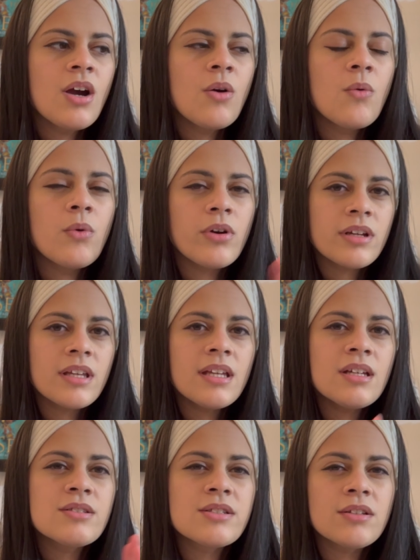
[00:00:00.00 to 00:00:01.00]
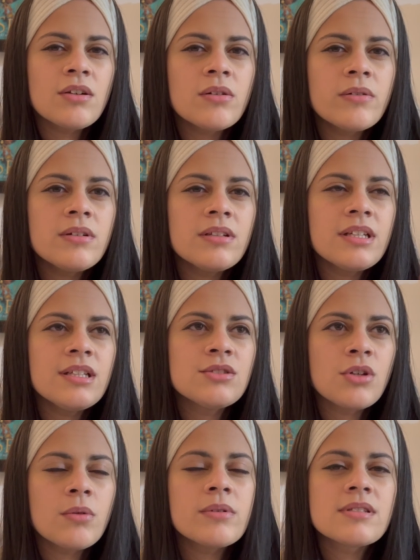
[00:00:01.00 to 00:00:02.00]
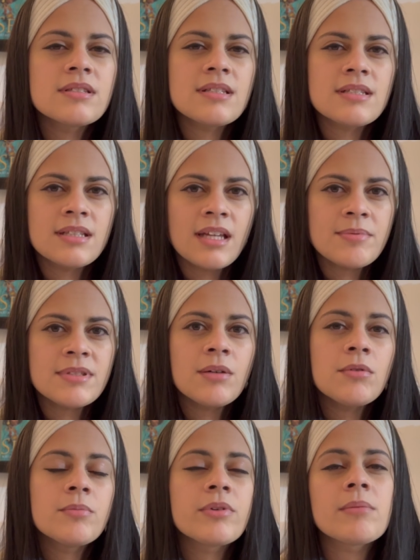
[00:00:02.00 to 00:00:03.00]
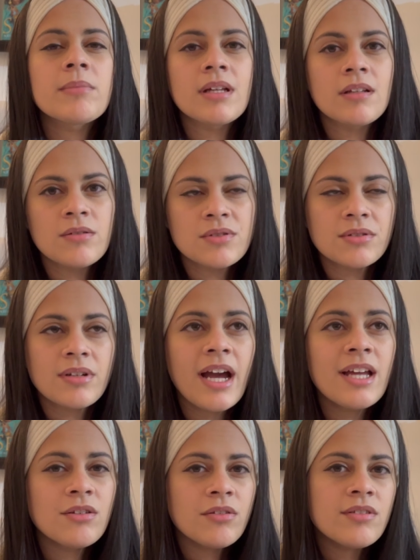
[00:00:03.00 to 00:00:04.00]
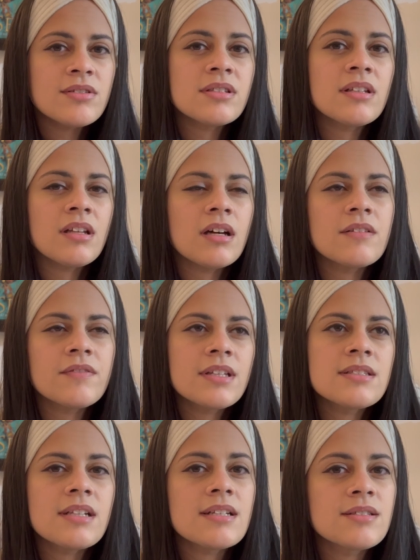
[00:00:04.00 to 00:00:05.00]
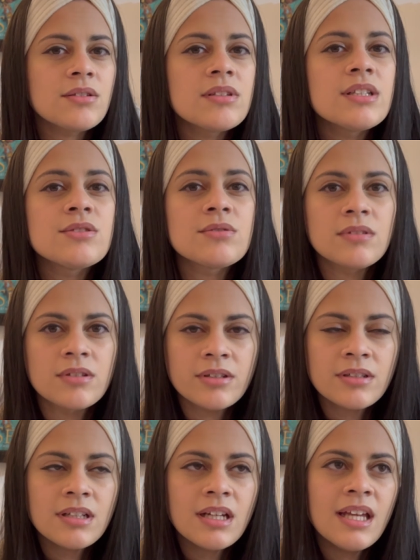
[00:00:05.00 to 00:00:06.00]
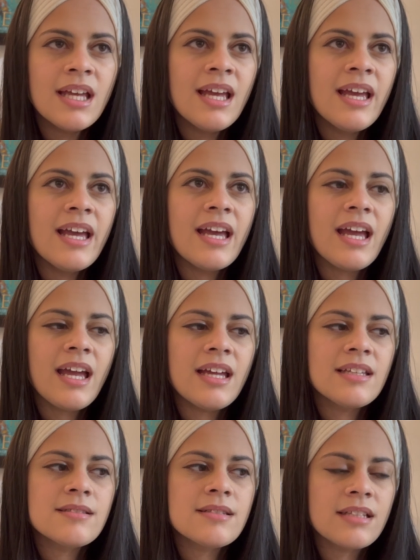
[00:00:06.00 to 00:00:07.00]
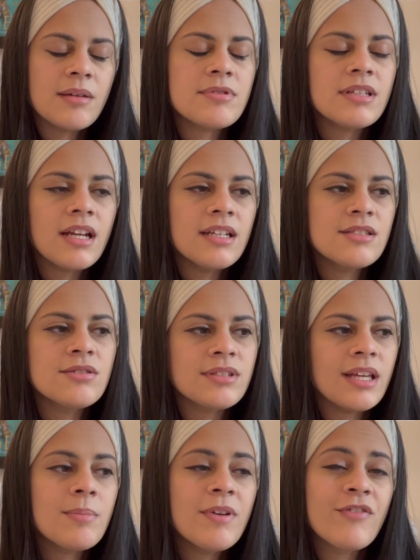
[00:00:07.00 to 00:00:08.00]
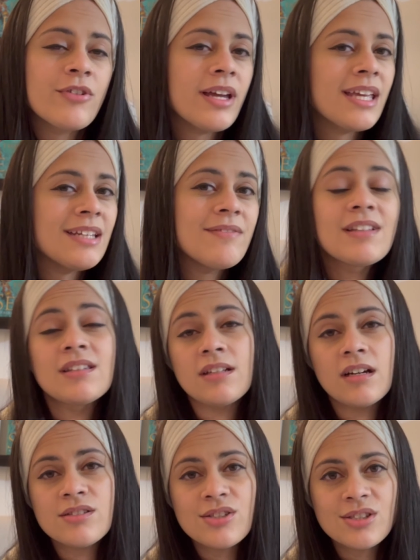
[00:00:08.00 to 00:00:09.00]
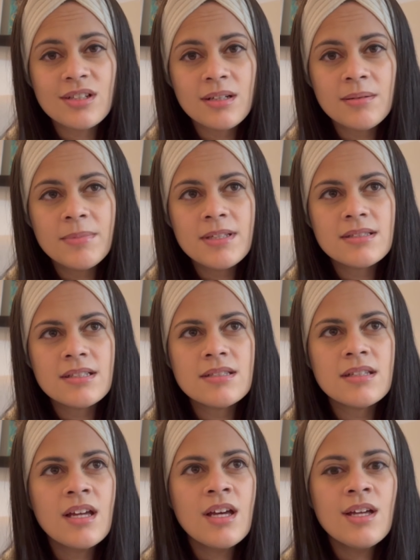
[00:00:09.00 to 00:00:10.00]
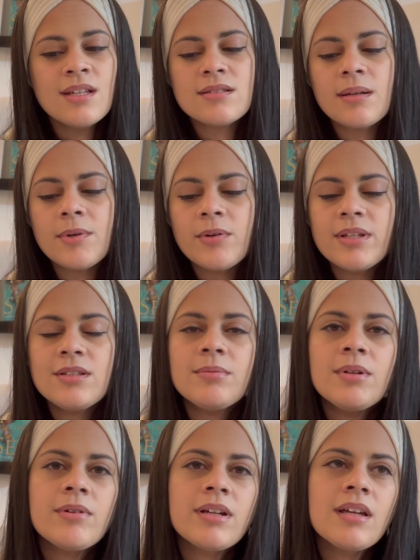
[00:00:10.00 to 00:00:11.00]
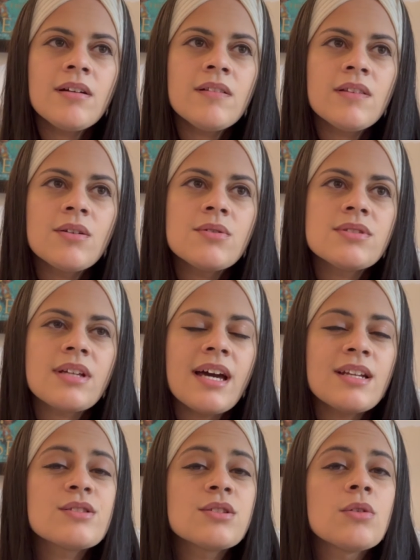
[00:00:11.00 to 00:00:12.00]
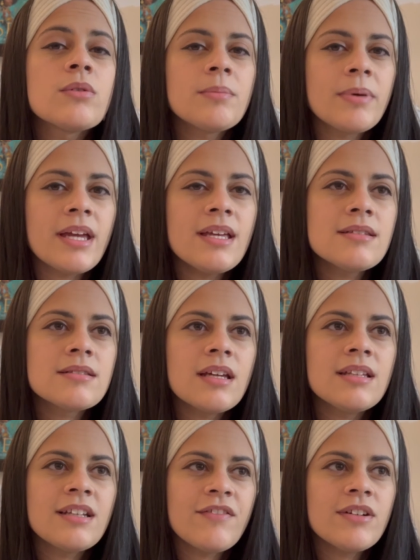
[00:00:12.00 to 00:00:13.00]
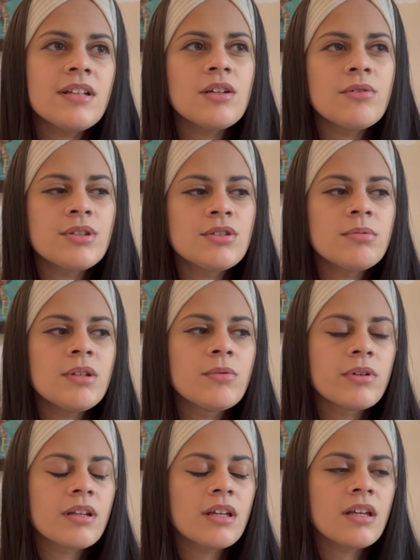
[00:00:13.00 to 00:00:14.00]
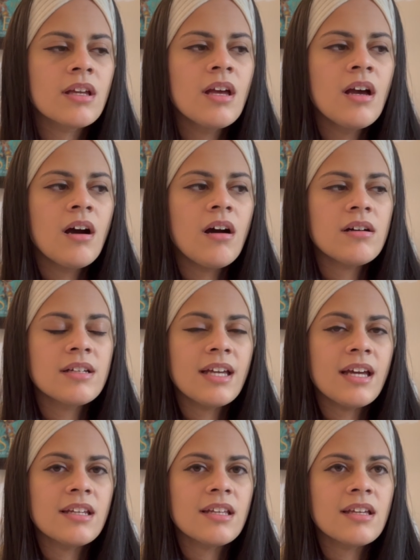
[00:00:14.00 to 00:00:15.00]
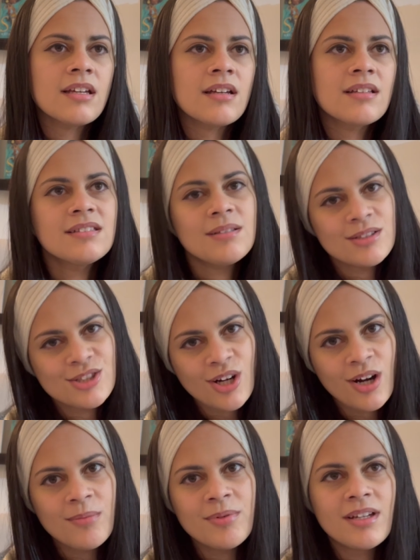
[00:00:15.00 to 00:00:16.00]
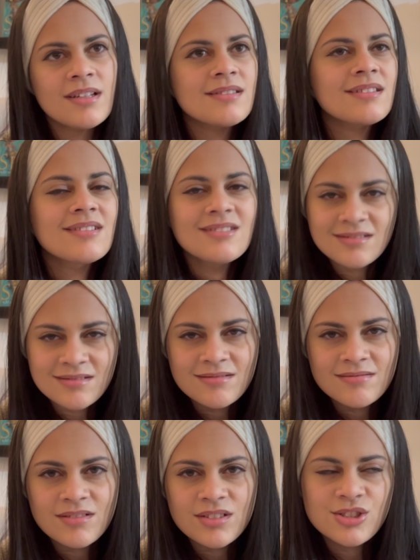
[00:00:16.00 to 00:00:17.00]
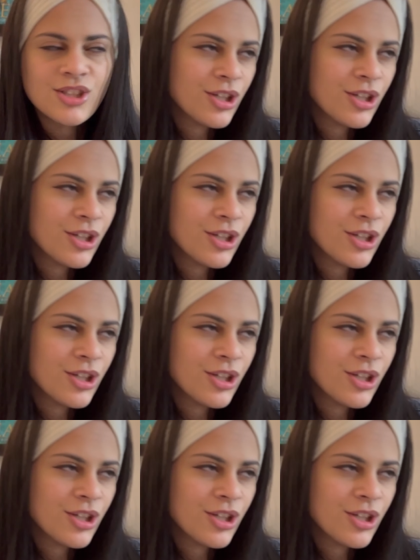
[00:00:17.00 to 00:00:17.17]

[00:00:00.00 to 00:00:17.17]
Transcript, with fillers: working slowly towards the steps that will bring me closer. I know there's a lot of things that I still need to learn and steps that I need to take before I can even launch a business. So I'm going to be working on those at a slower pace and definitely going to be working on getting the job because your